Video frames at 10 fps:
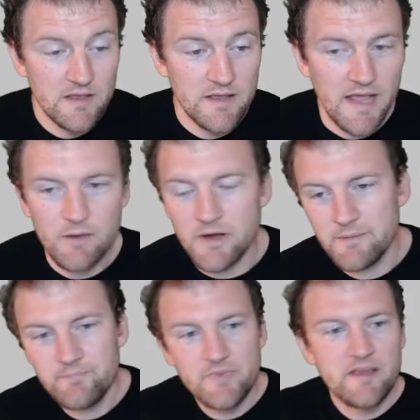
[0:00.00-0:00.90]

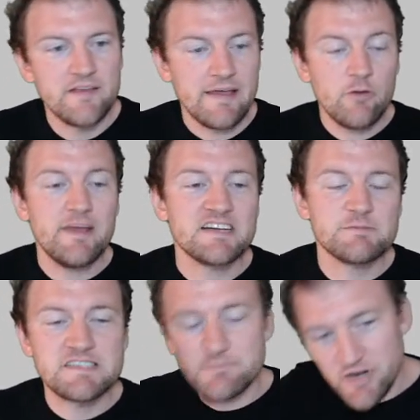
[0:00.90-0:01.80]
Anyway, that would be
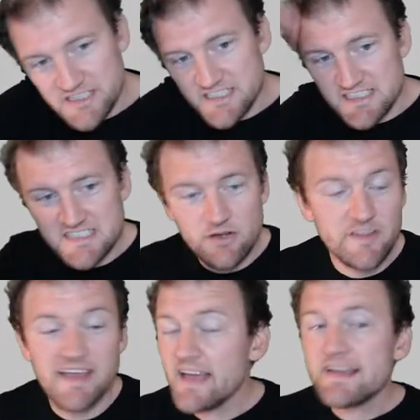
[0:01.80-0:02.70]
explicit prejudice. So the
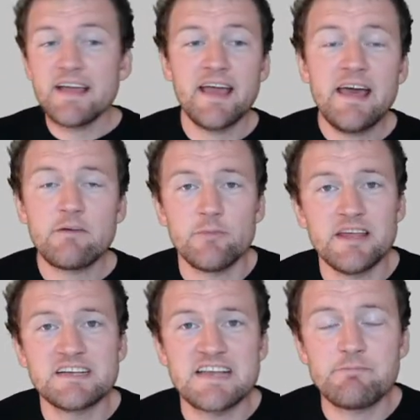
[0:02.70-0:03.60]
KKK would be an
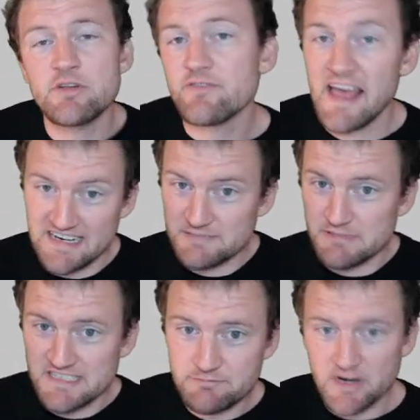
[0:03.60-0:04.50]
example of
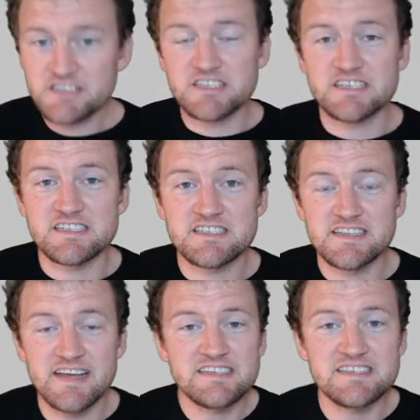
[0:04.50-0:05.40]
explicit prejudice.
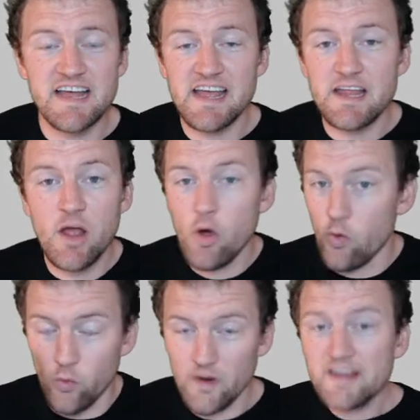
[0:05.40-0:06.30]
They say,
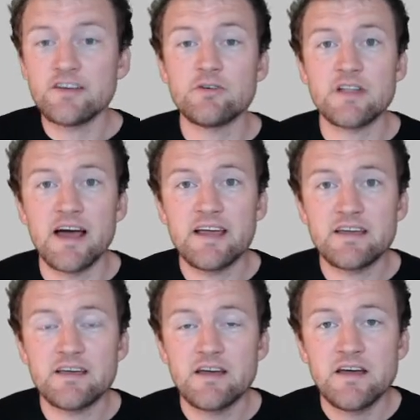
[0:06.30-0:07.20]
we don't
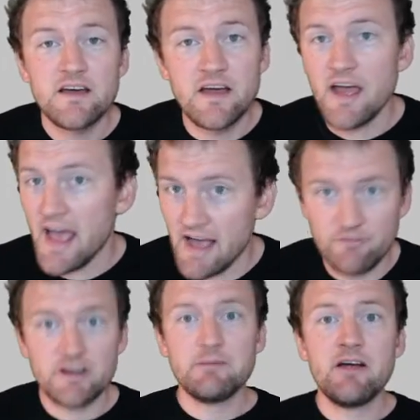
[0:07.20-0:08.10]
like
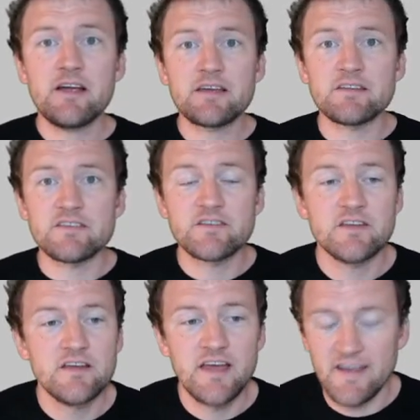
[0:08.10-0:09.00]
African Americans,
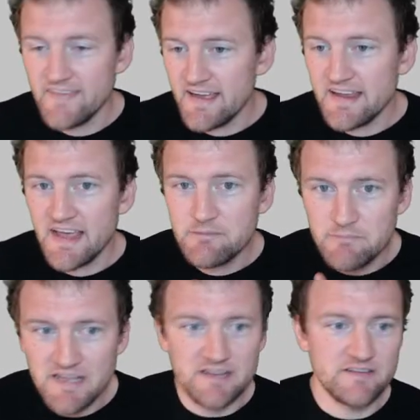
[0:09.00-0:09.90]
and they
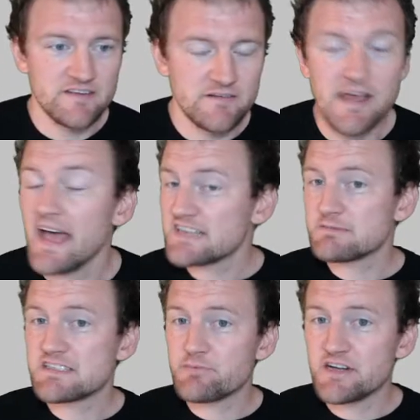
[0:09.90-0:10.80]
admit it.
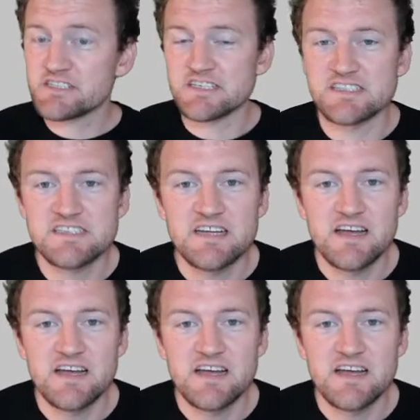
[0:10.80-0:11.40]
Explicit prejudice.